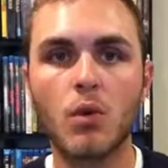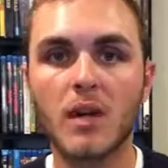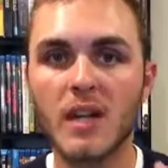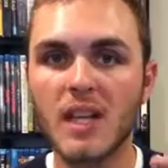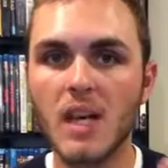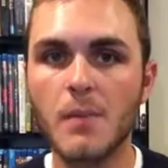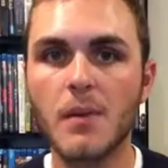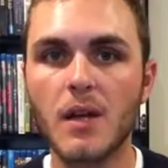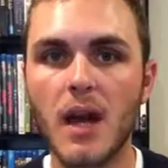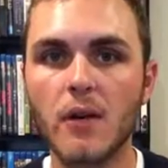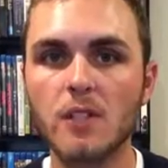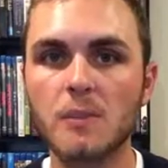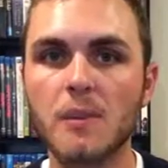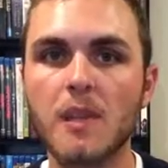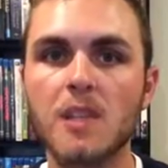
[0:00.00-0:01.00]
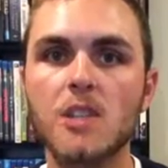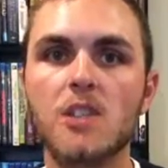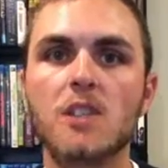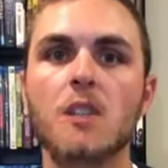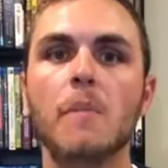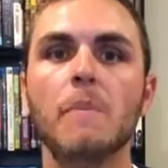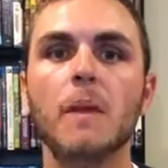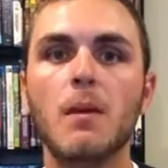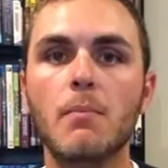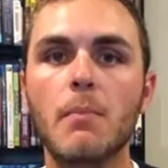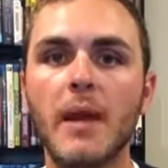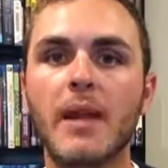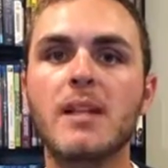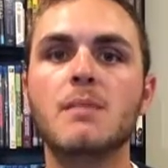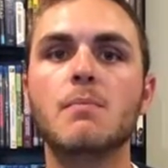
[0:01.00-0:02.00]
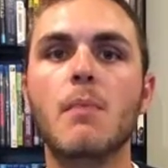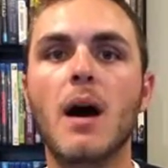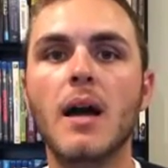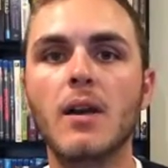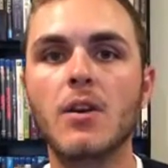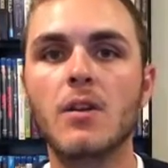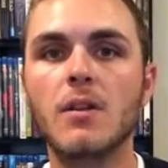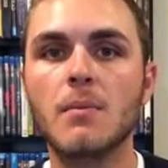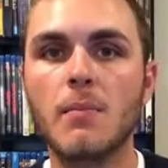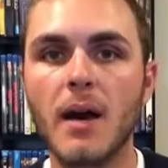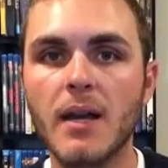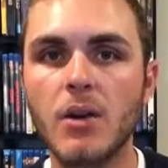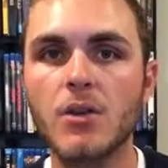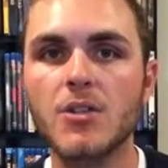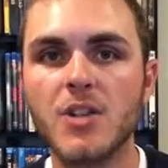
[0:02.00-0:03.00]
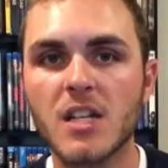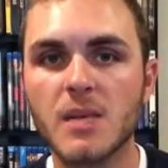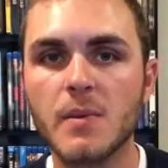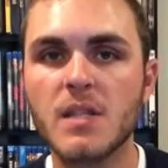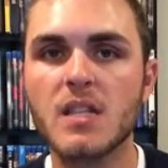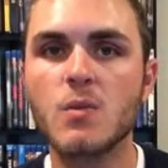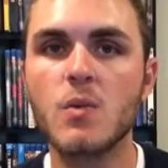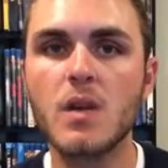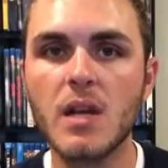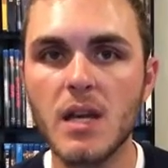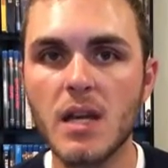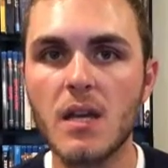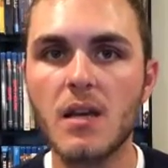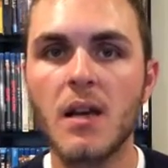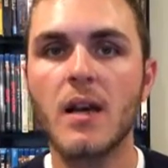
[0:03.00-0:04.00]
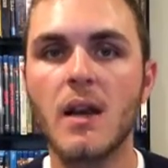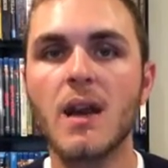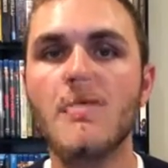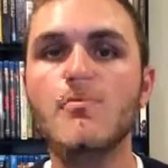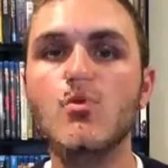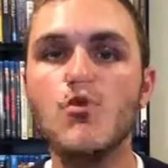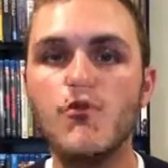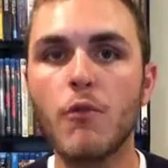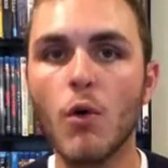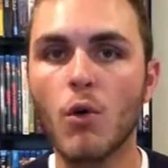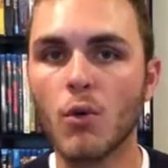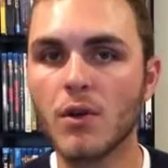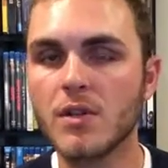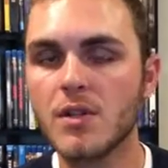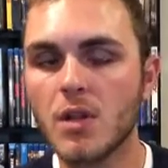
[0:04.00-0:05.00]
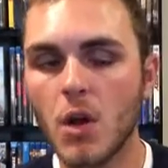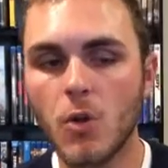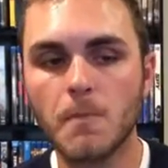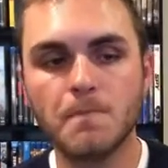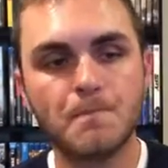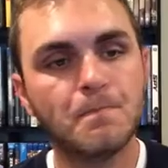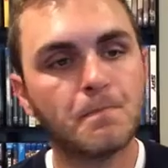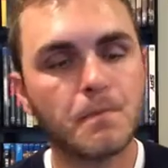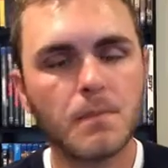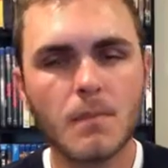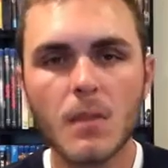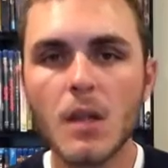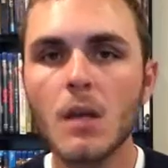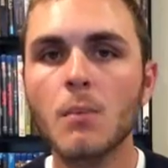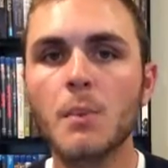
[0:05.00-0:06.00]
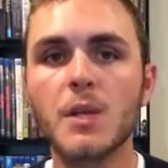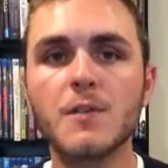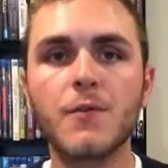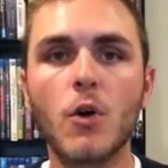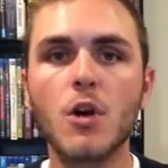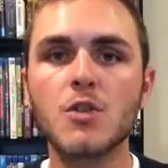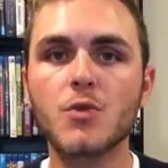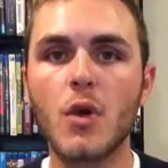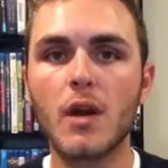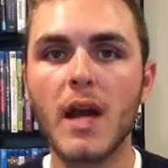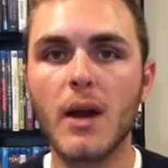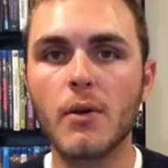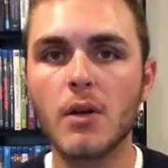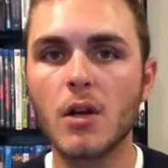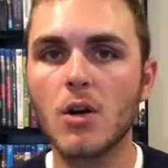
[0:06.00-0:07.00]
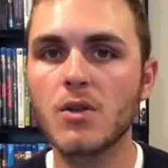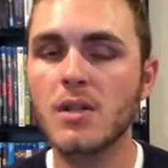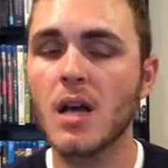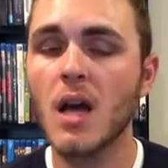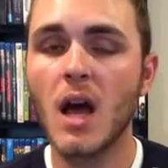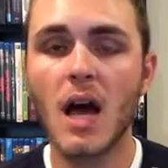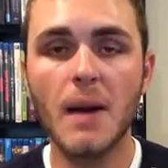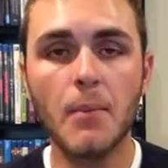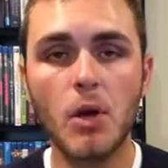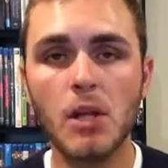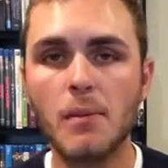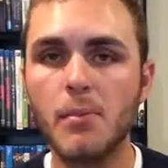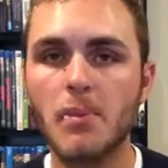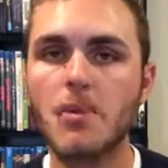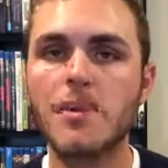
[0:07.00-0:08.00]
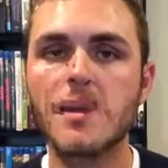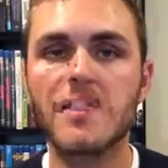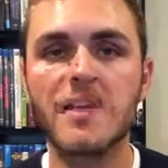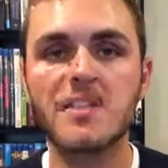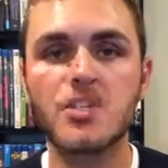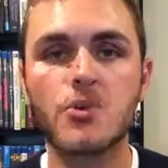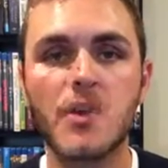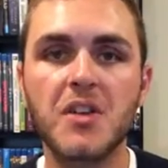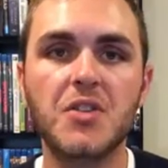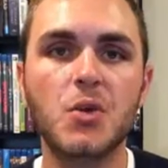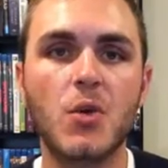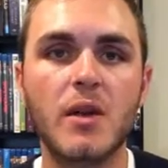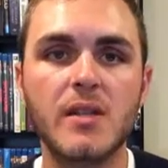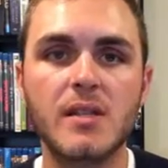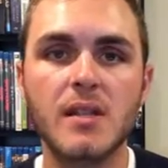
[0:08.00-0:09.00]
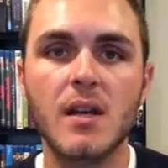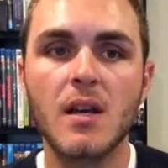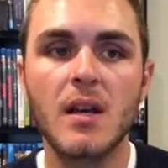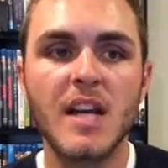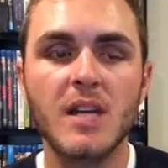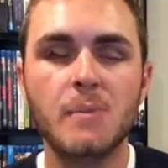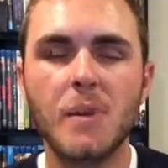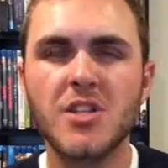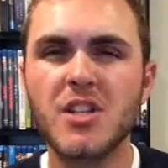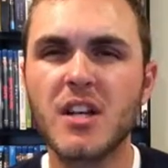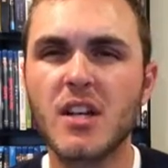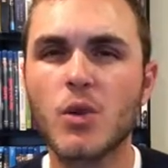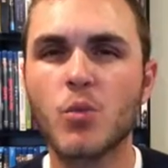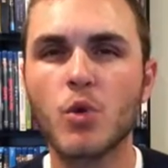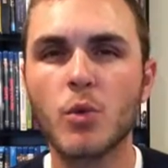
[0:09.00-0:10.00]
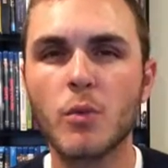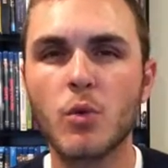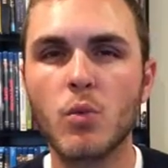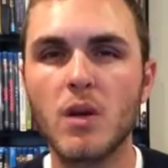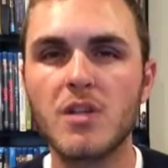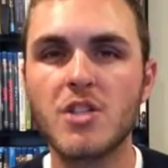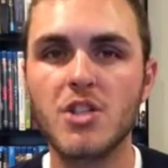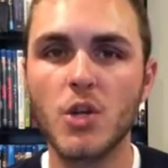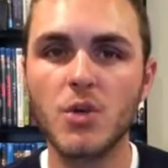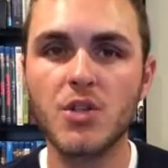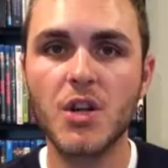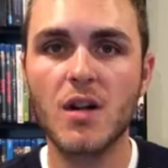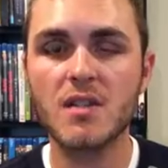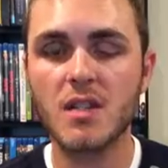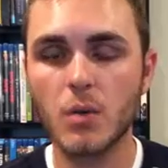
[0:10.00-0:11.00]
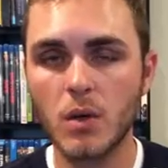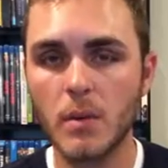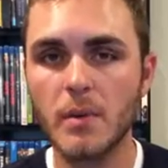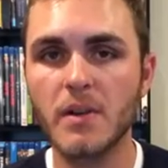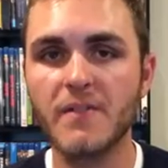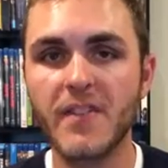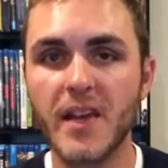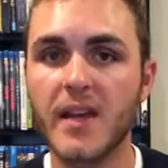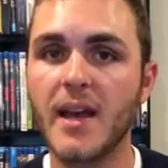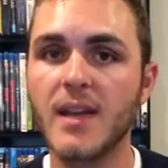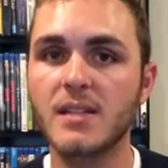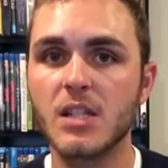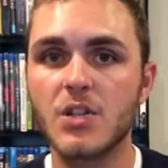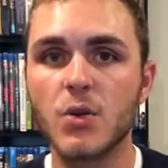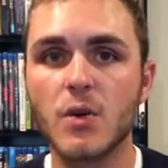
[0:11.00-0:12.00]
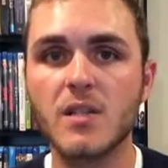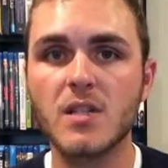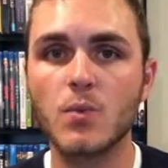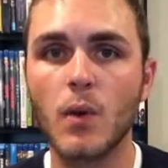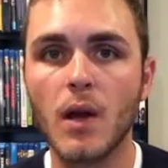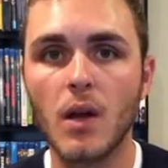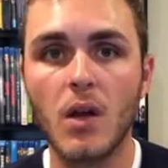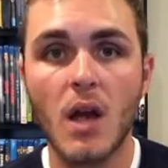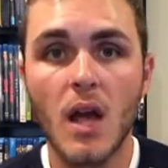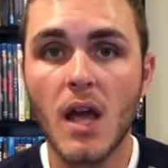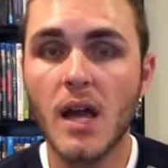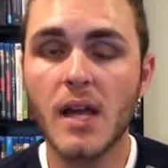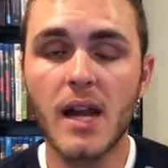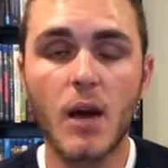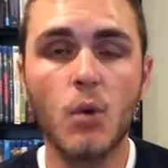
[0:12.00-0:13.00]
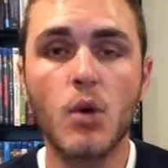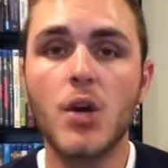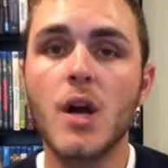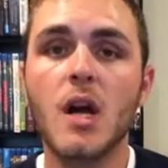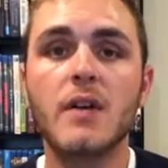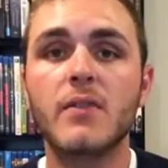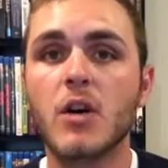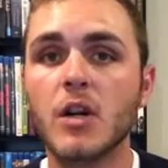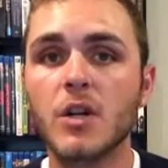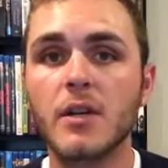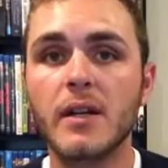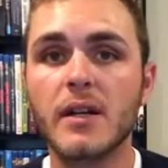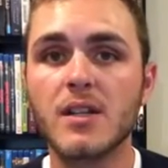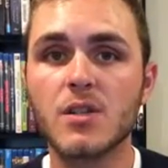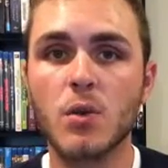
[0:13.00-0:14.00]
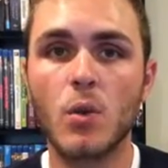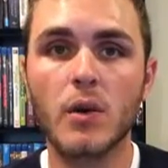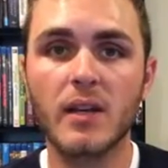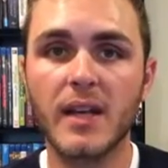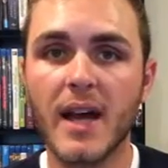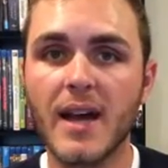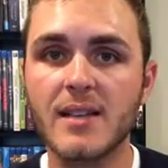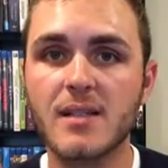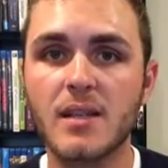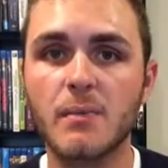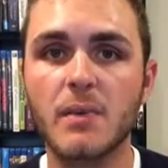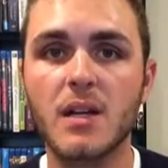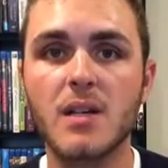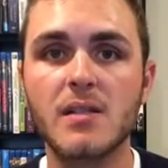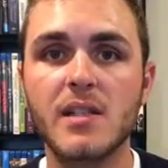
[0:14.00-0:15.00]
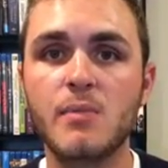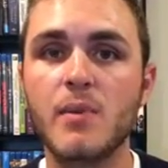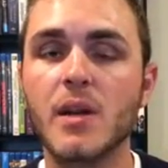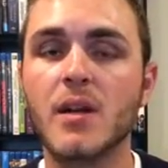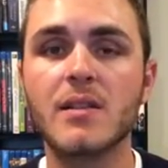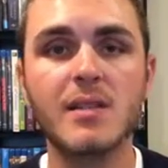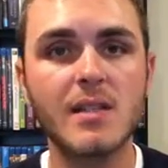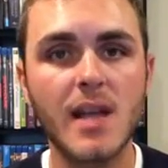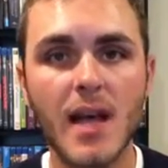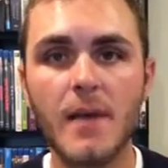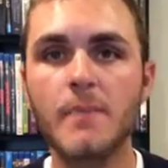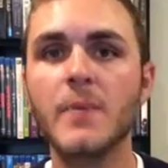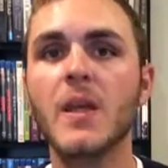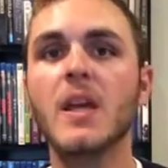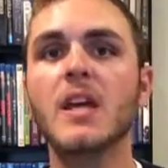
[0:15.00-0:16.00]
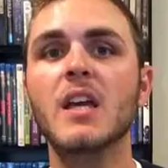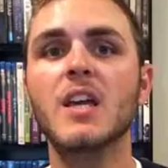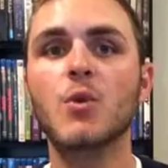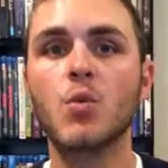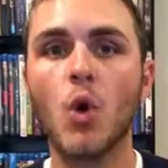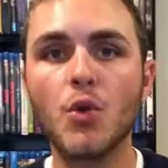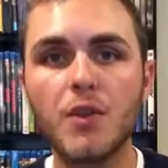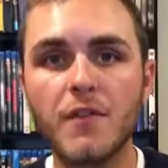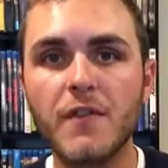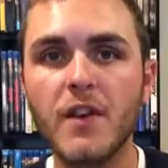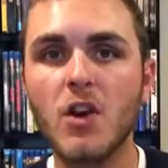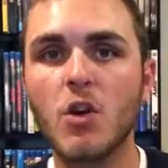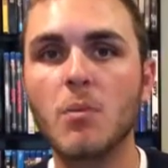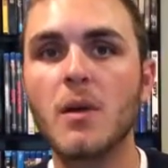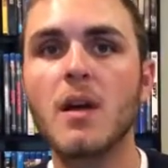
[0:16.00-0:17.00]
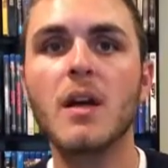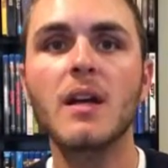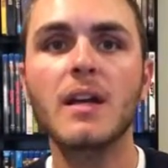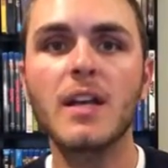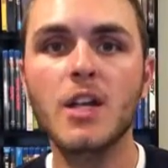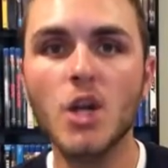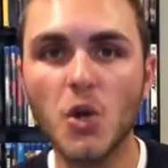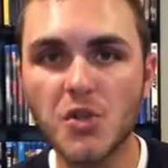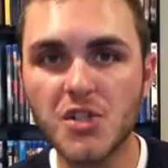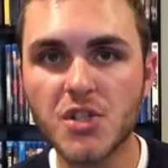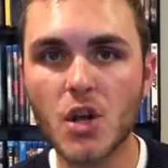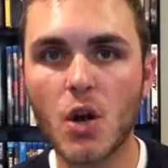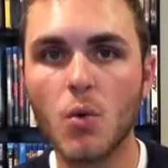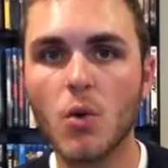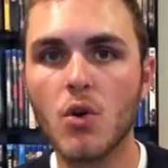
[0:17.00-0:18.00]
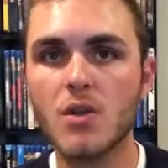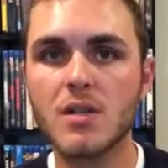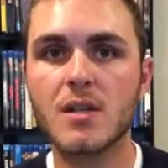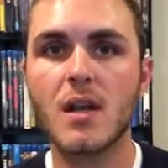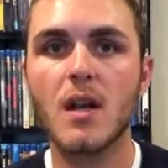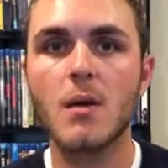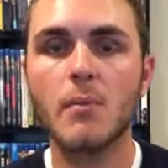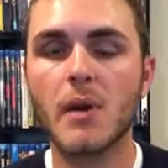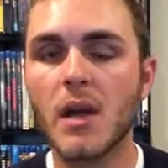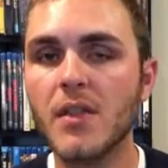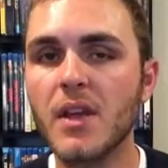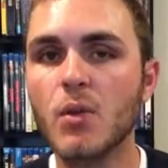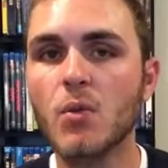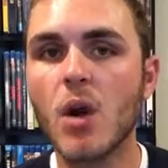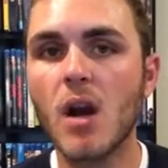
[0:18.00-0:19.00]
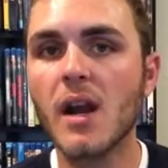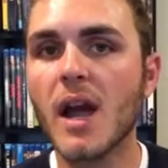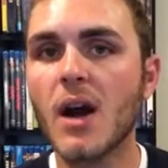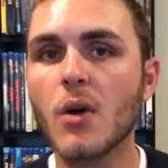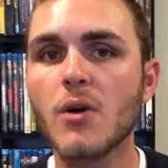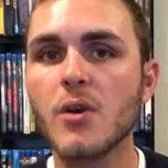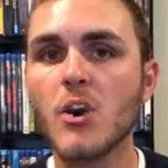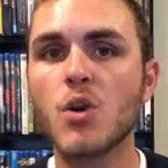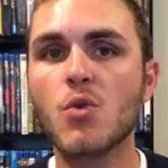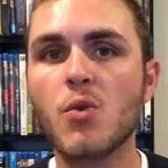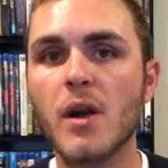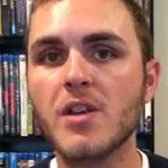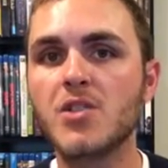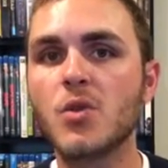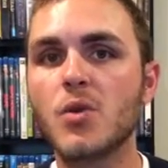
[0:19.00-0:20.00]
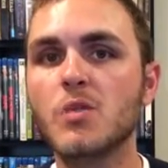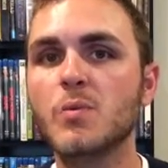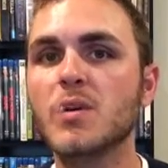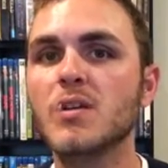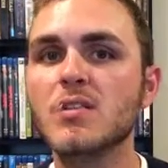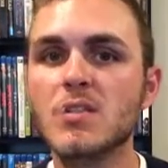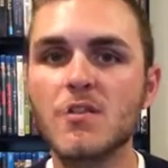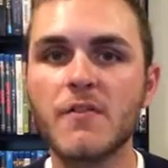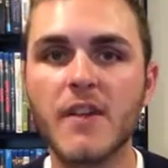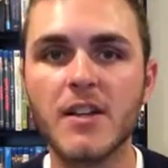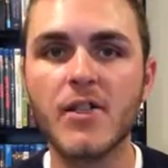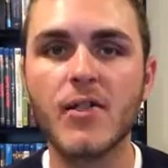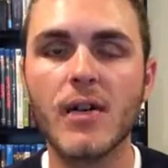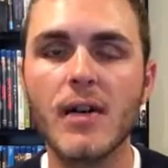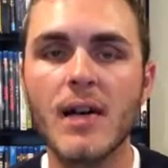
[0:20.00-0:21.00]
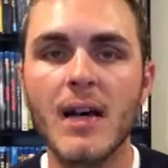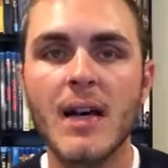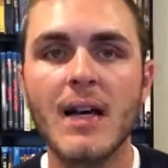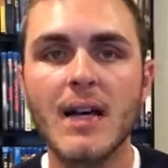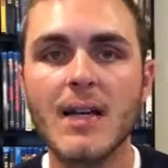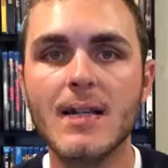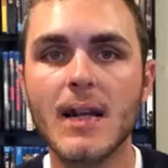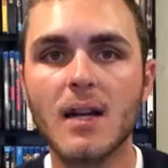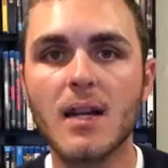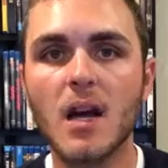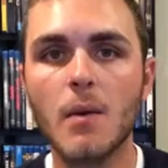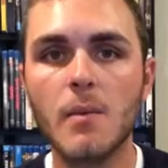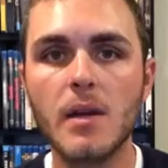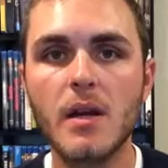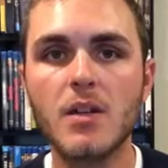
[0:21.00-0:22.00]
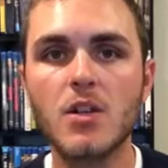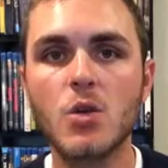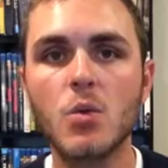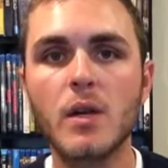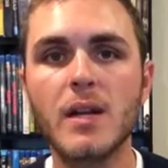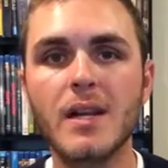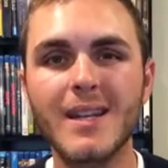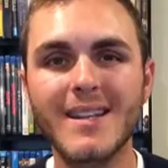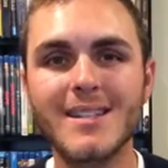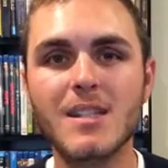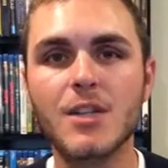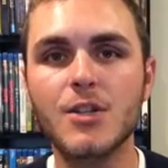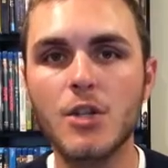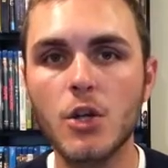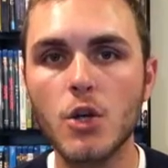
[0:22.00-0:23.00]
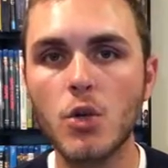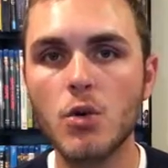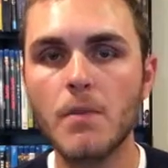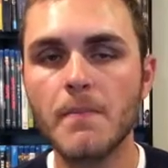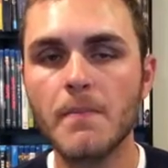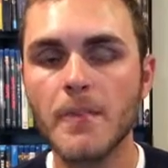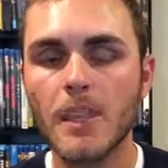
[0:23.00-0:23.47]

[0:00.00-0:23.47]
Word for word: We're going to keep it how it's been. Just make as minor the minor adjustments as we need and move forward. So, but as far as Ron Howard goes, I'm all on board. I think it's a great choice, especially out of the rumored ones. Joe Johnston would have been a fantastic choice as well, and I would not have argued against Lawrence Kasdan because he's been on set, he wrote the film, he knows Star Wars. But I think Ron Howard is a great choice because he's a veteran. He's going to come in and do what he needs to do.